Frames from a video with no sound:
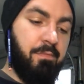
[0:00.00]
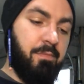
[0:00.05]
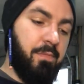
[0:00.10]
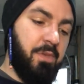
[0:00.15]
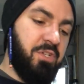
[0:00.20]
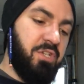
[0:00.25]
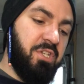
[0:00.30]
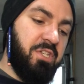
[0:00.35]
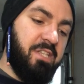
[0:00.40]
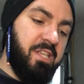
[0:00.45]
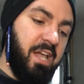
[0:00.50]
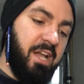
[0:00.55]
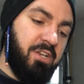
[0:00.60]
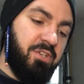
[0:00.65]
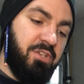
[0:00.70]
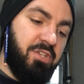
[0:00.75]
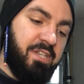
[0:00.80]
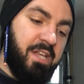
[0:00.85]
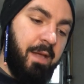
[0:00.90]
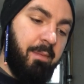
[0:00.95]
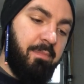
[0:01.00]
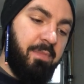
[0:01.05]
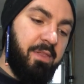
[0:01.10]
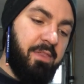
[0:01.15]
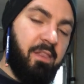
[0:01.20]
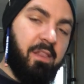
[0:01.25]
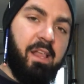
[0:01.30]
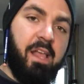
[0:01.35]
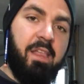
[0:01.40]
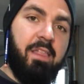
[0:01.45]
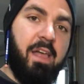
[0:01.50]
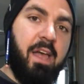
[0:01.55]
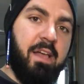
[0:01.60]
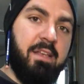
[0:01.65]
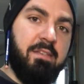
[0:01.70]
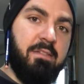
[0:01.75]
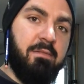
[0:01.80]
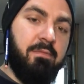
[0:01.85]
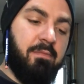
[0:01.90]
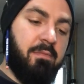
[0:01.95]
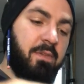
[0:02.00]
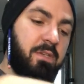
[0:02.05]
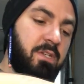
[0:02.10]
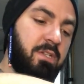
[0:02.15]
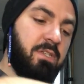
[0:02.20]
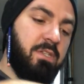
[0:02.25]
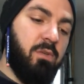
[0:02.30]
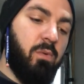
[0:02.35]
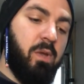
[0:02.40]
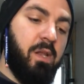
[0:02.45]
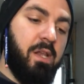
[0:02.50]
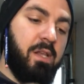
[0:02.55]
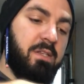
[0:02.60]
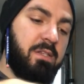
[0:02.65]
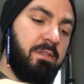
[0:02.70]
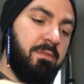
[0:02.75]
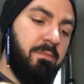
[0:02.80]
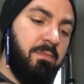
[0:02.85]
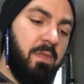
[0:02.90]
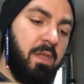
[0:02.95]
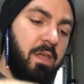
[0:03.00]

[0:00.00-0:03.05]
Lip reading: It's just the extra step that the lathe has. It's just the way it is.